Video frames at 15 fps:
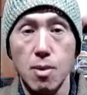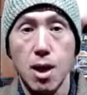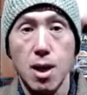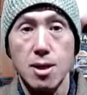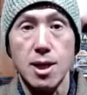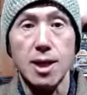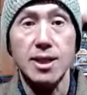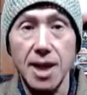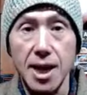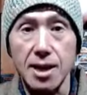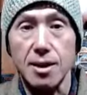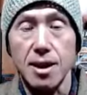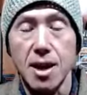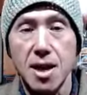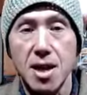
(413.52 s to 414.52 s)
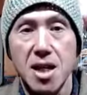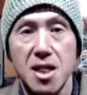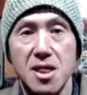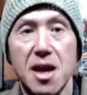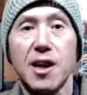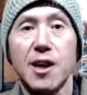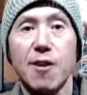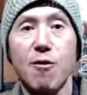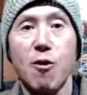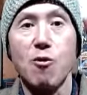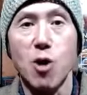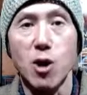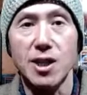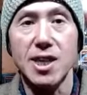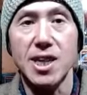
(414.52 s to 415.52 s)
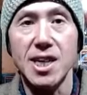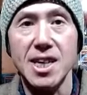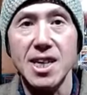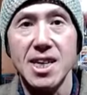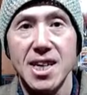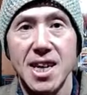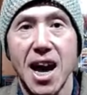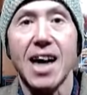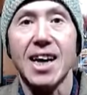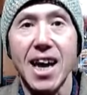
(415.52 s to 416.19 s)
Well, that's it. Thank you for watching.